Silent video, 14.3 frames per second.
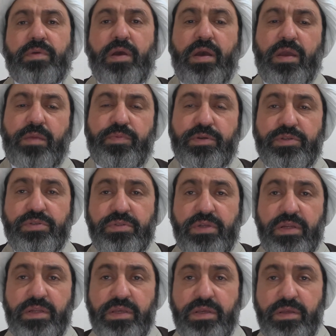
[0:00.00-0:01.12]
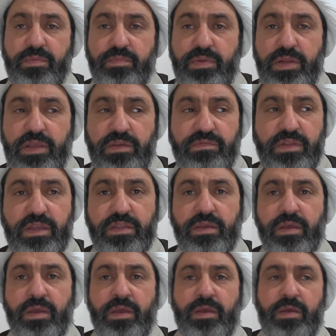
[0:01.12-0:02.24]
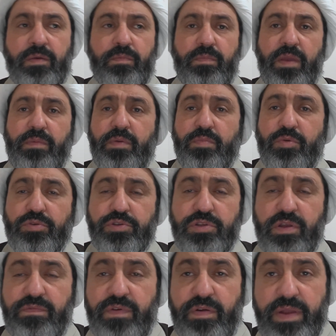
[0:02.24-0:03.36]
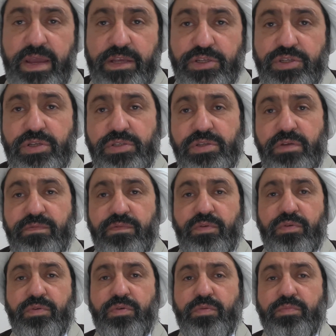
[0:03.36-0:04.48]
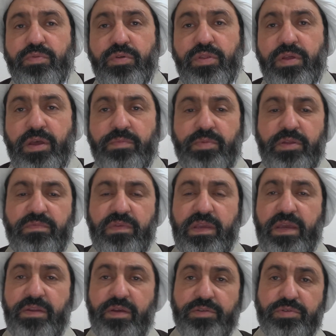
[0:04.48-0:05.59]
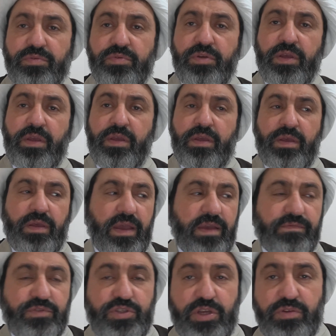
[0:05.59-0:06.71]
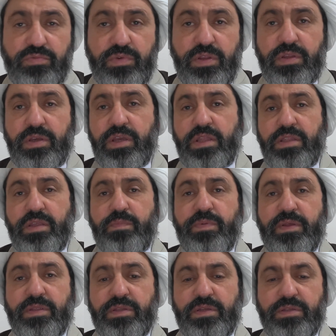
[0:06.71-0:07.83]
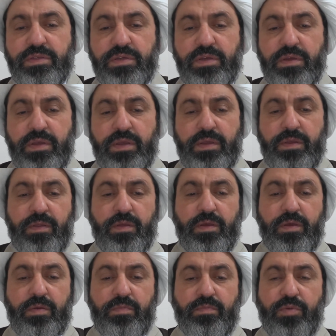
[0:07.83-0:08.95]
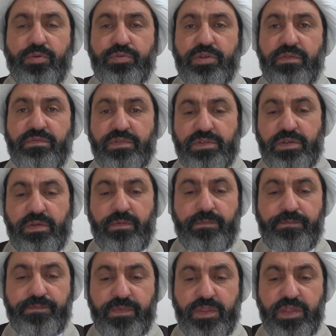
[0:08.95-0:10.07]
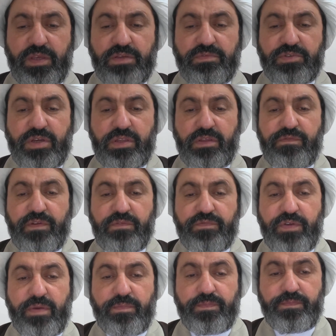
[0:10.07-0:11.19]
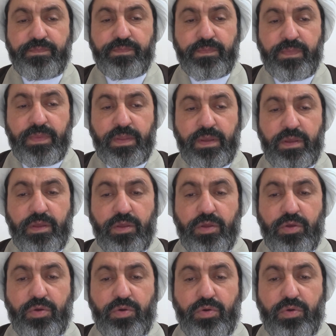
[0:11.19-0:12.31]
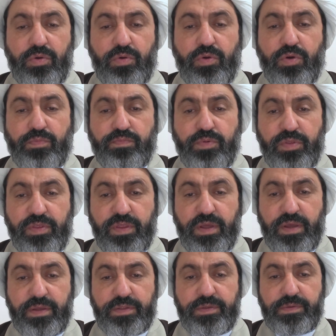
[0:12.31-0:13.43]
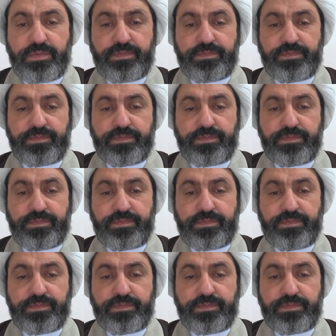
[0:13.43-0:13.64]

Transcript: I personally believe that maybe most of our actions are for hubbul dhat, but we can also have genuine, independent uh, motives things which are different from hubbul dhat.